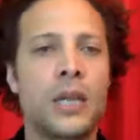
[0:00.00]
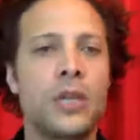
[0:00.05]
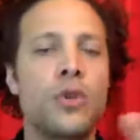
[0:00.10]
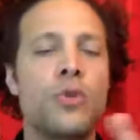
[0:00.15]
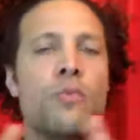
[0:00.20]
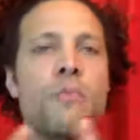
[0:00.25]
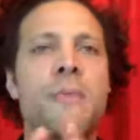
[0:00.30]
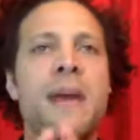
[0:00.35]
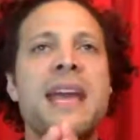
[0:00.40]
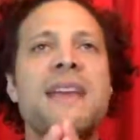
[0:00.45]

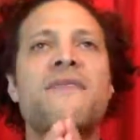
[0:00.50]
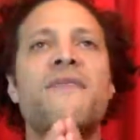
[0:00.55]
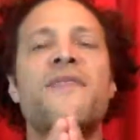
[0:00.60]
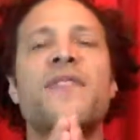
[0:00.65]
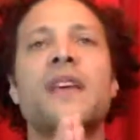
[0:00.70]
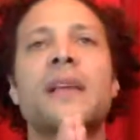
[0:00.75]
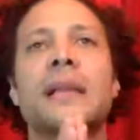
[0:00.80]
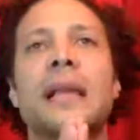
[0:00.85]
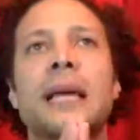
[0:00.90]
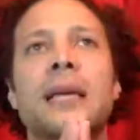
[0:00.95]
You may
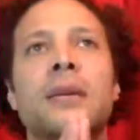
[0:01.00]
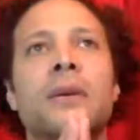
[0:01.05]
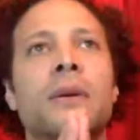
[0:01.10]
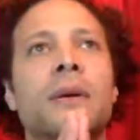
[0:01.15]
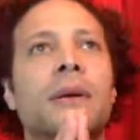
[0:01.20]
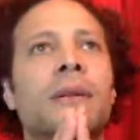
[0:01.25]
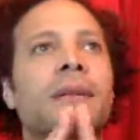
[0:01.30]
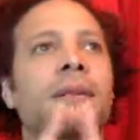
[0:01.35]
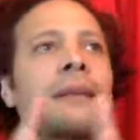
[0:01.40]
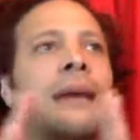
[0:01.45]
feel like
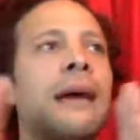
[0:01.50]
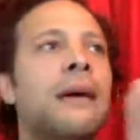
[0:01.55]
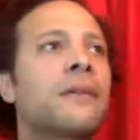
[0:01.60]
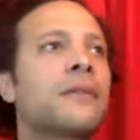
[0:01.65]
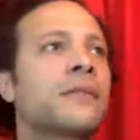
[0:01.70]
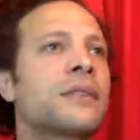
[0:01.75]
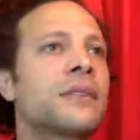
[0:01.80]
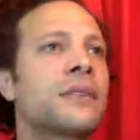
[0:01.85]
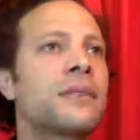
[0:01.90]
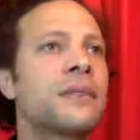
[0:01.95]
you're
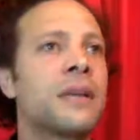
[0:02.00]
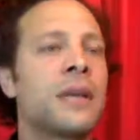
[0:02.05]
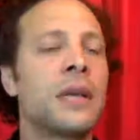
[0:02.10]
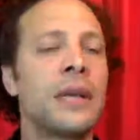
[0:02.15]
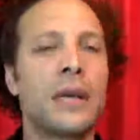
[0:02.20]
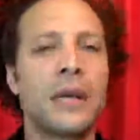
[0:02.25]
1,000